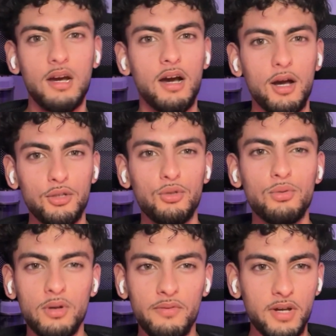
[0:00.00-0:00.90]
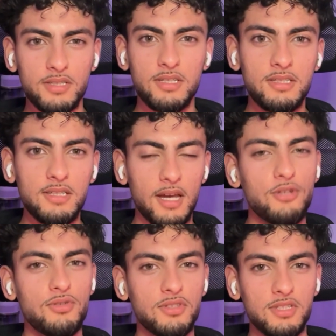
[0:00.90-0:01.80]
a university
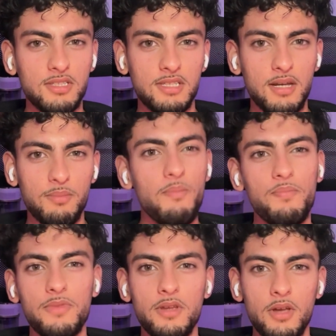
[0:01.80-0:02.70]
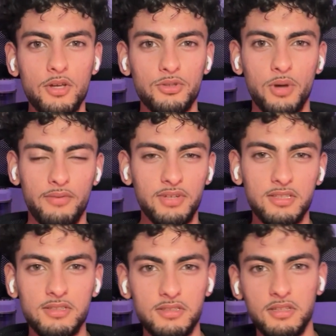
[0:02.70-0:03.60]
entrance exam. So I think
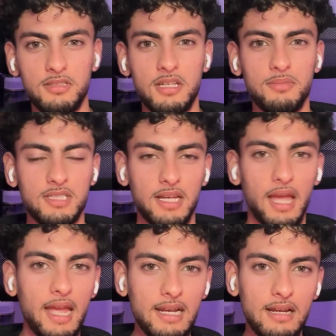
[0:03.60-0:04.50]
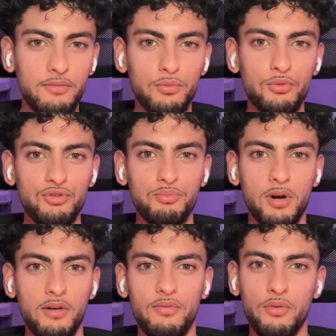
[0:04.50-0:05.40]
this is the same as like A-levels,
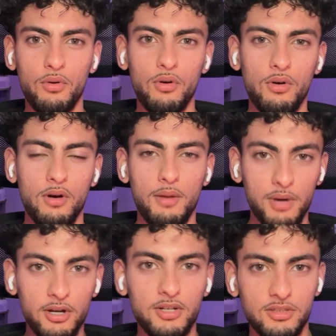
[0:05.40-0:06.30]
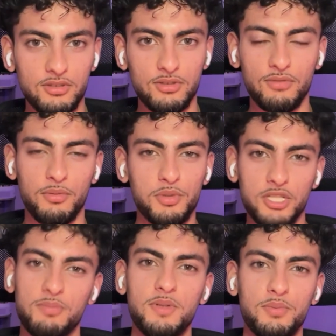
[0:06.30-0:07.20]
but for Americans, not for
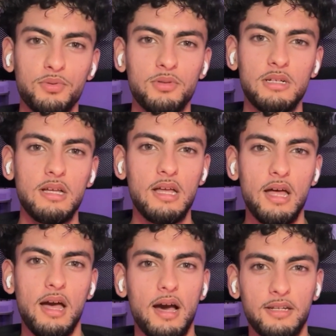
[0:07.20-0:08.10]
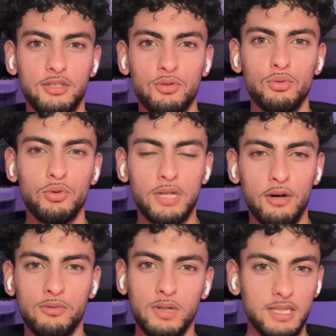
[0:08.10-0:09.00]
British people. And it's scored
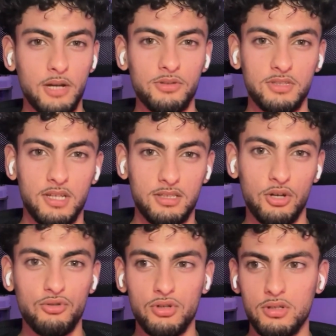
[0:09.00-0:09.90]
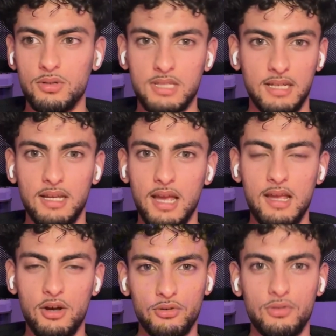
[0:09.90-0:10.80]
out of 1,600, so it's like
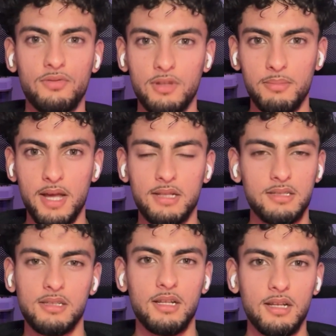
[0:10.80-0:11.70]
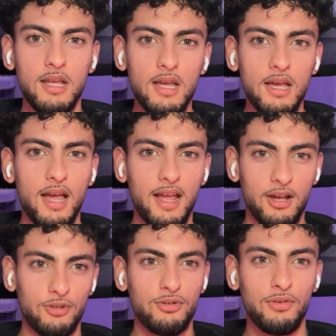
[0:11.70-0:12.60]
800 for the maths and then
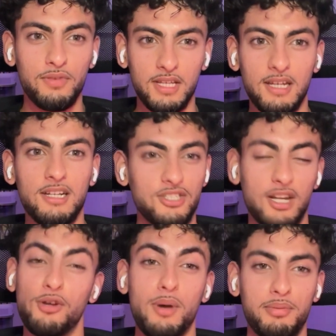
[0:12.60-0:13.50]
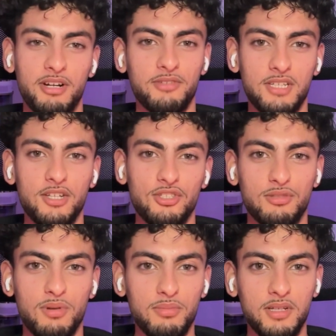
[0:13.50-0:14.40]
800 for the English. And I know my pronunciation is
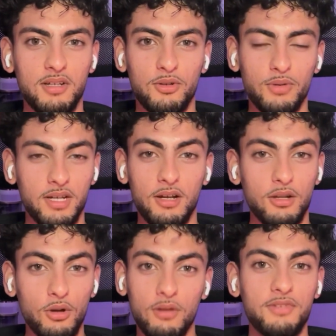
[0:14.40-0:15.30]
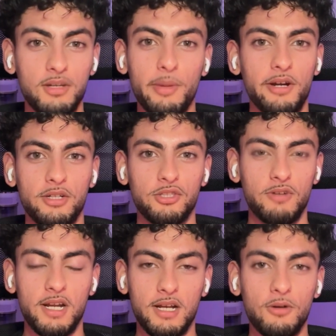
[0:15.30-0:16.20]
probably annoying a lot of the Americans
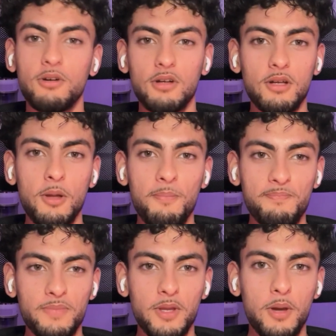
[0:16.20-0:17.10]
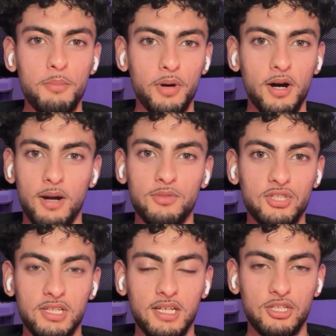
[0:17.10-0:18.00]
right now, but I'm just
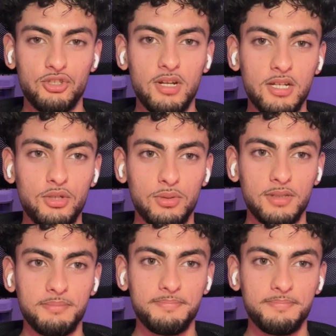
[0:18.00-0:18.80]
going to get straight into it.